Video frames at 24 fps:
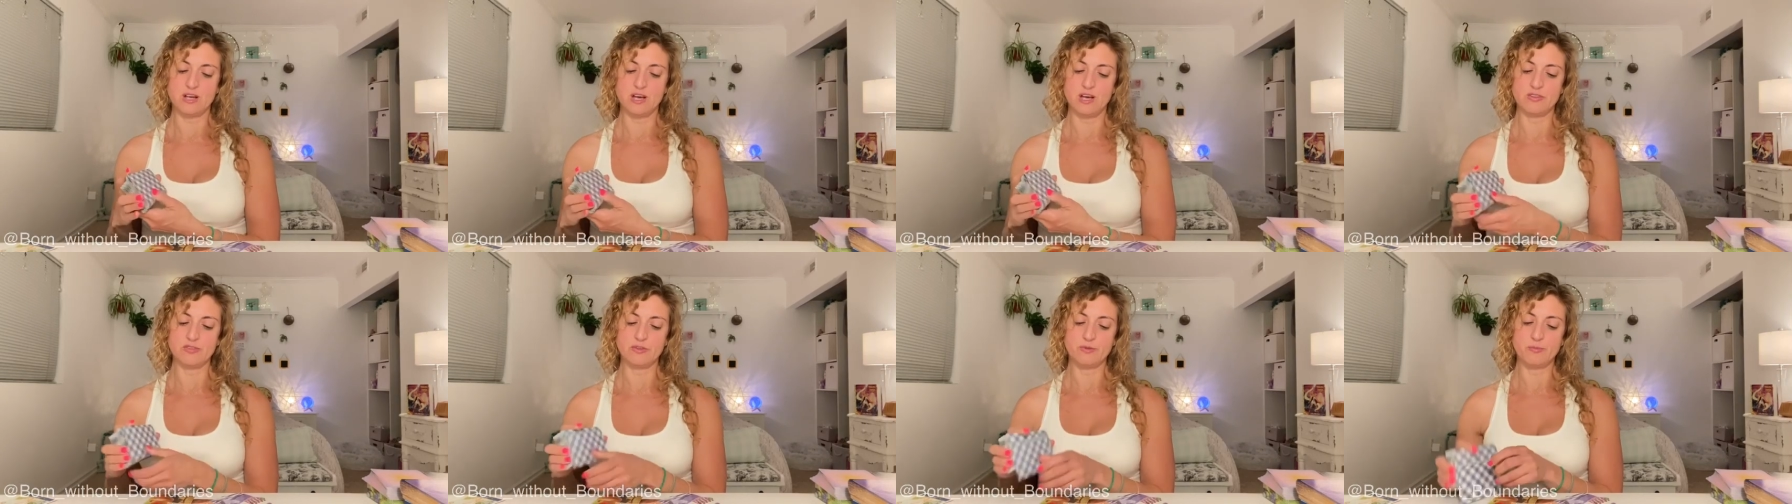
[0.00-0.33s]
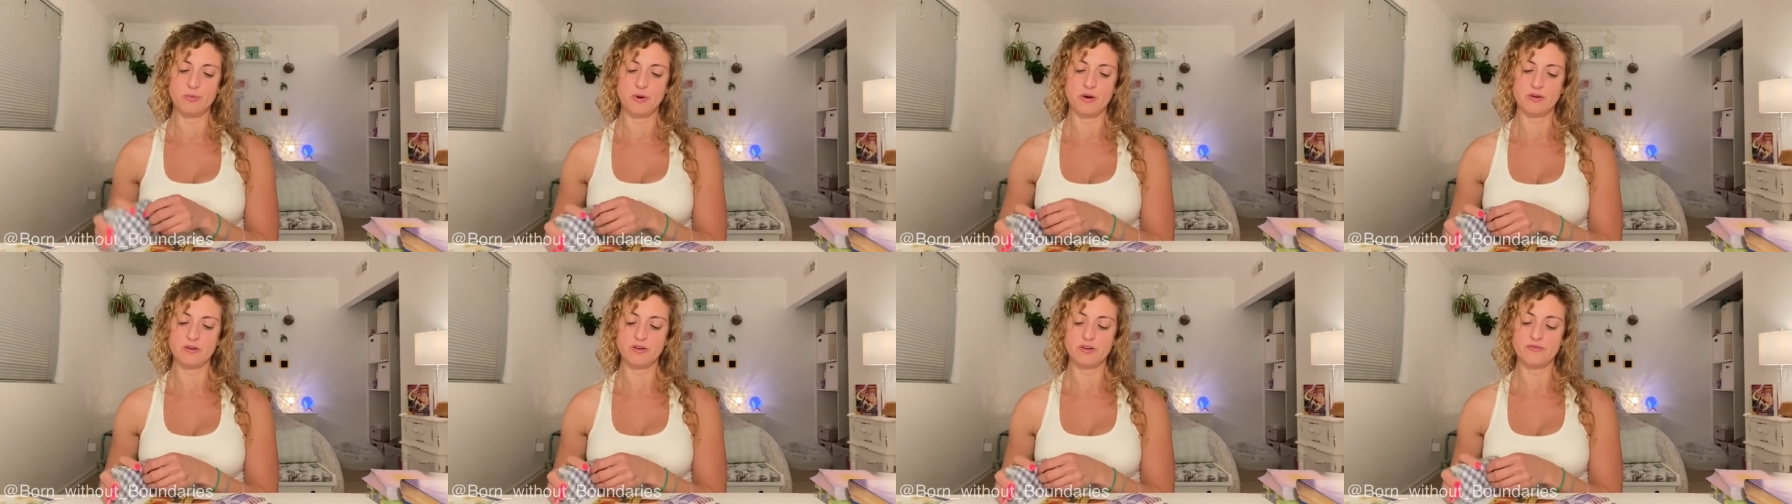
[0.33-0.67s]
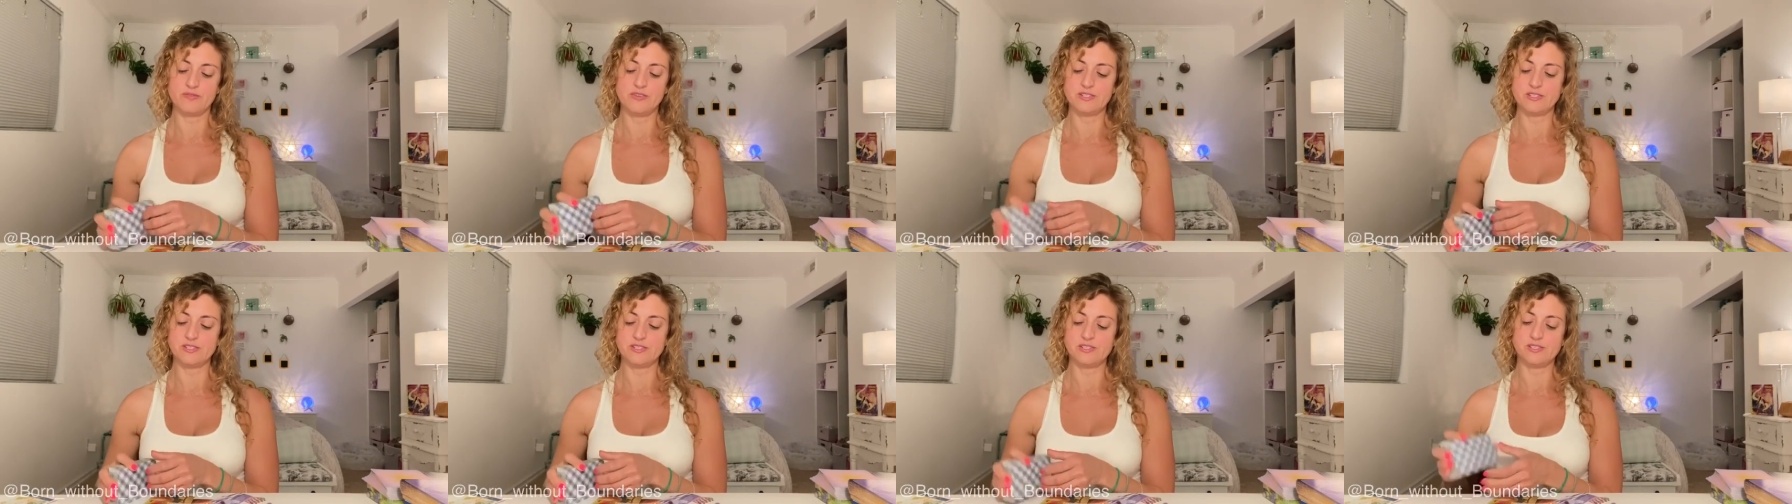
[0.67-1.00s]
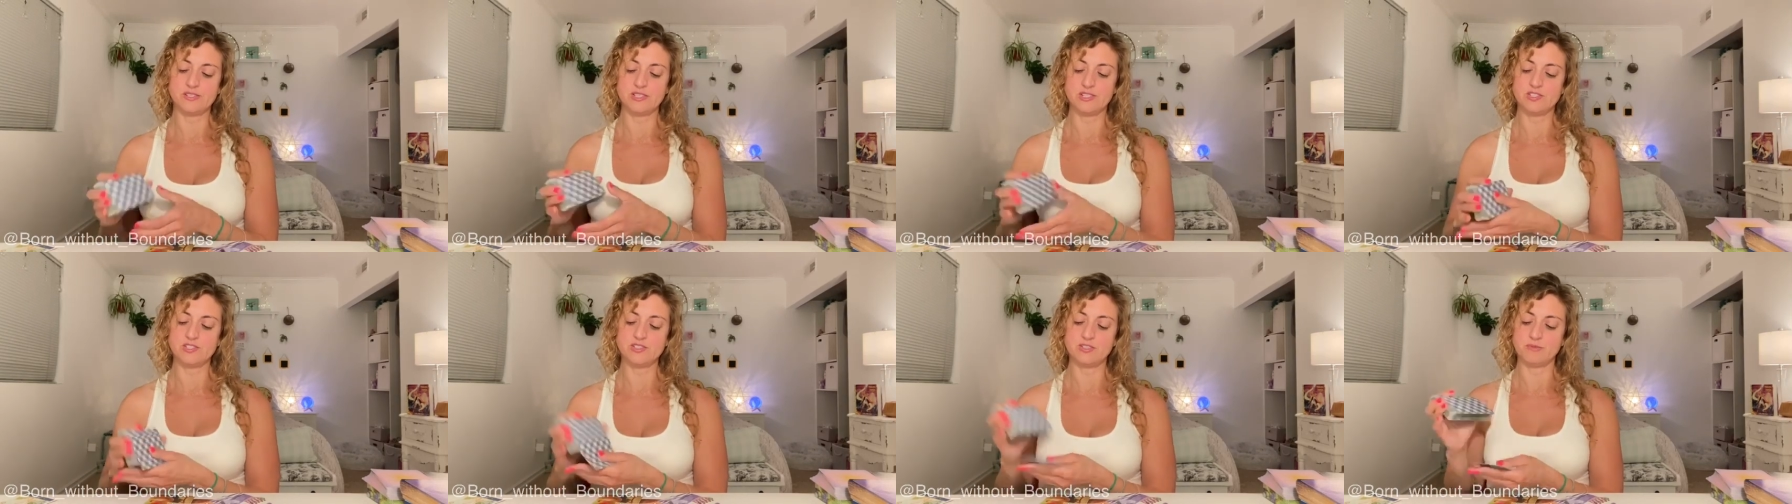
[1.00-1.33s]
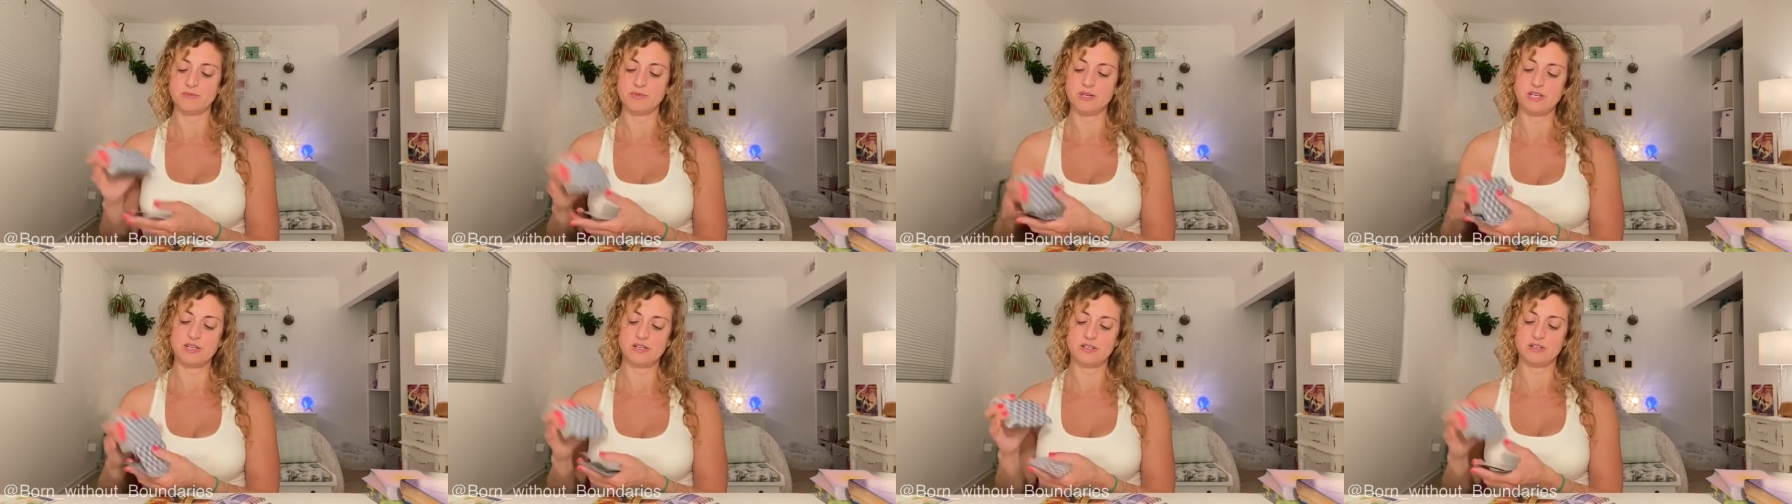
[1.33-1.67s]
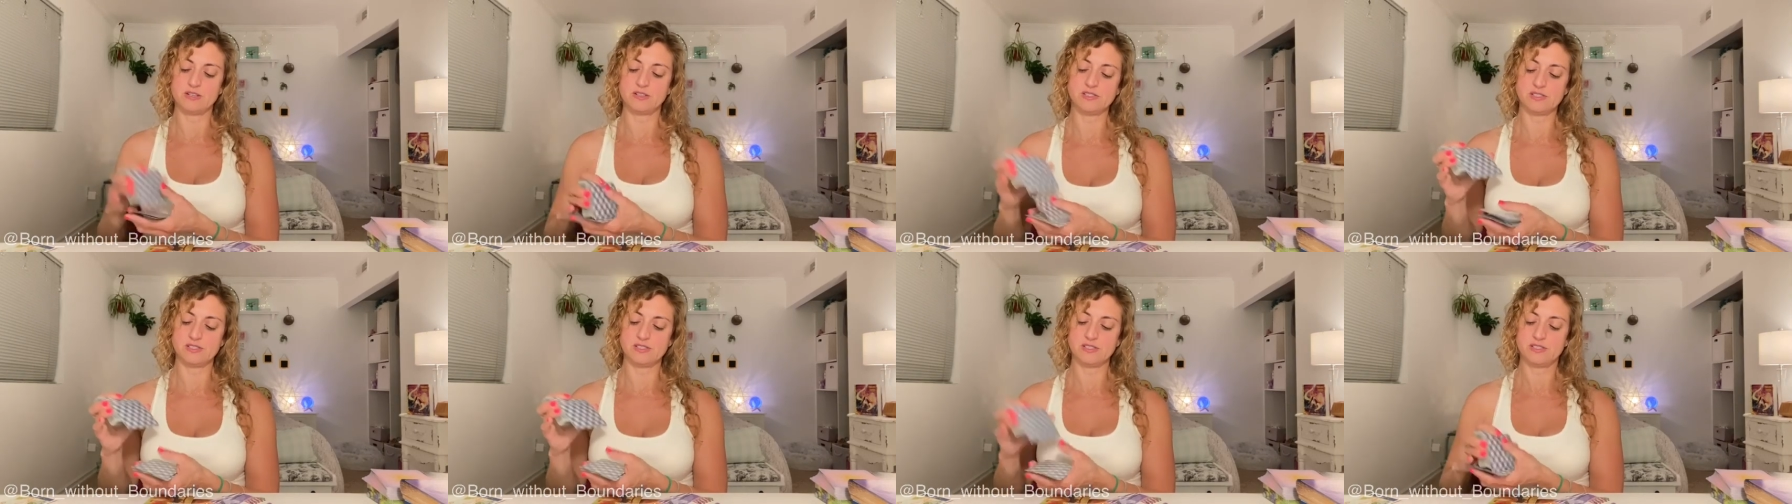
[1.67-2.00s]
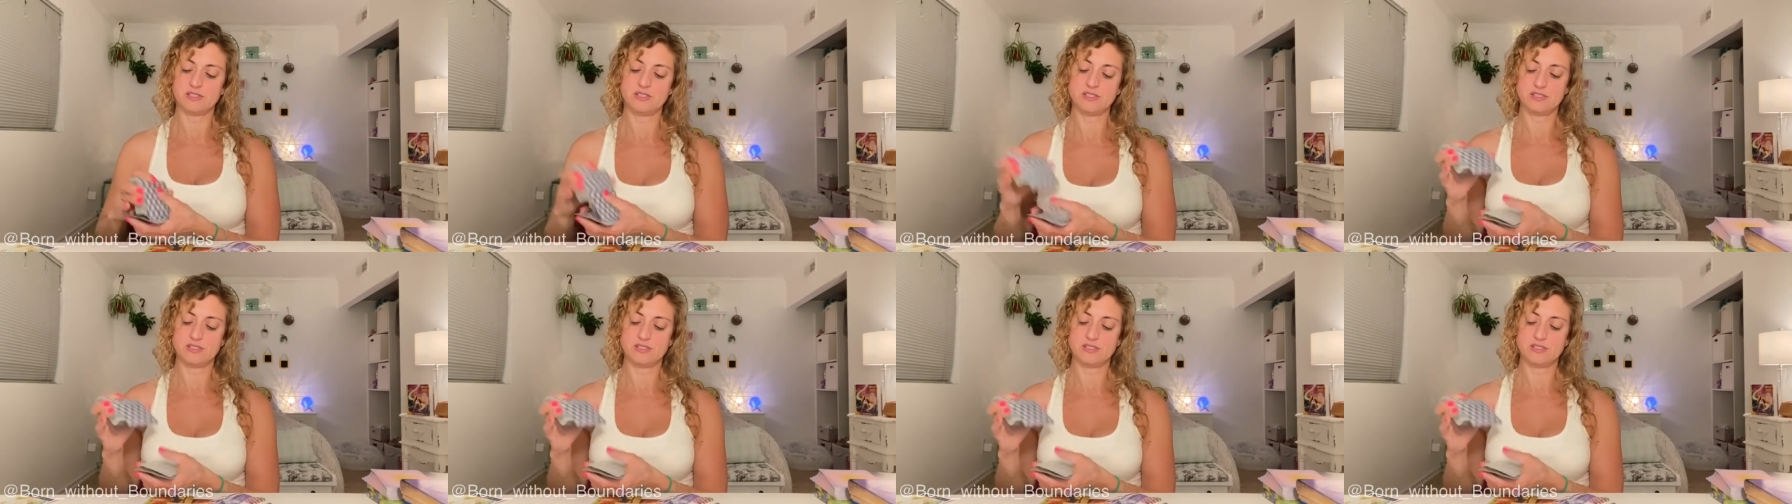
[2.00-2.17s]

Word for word: on the part of the decision makers.